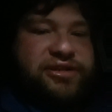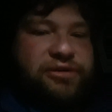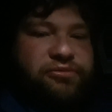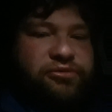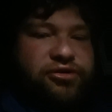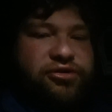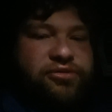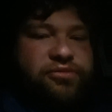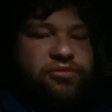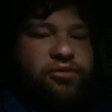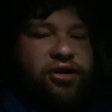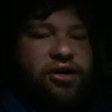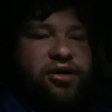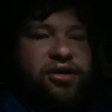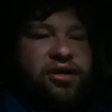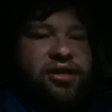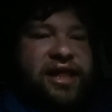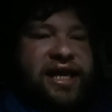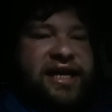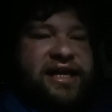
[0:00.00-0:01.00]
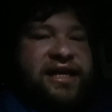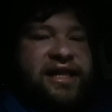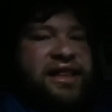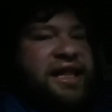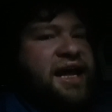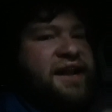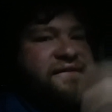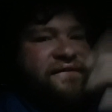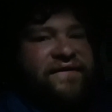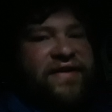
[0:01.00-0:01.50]
a room where like a
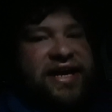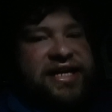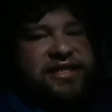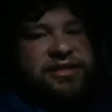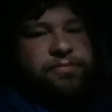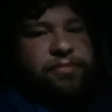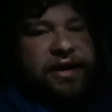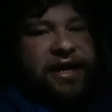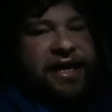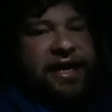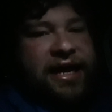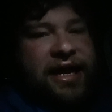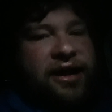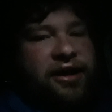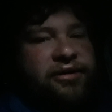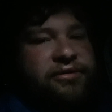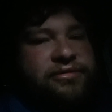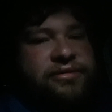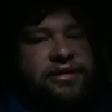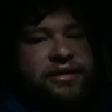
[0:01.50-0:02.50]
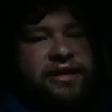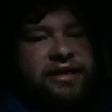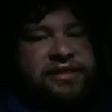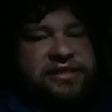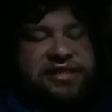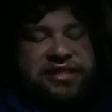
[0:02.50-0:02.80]
lot of fights break out and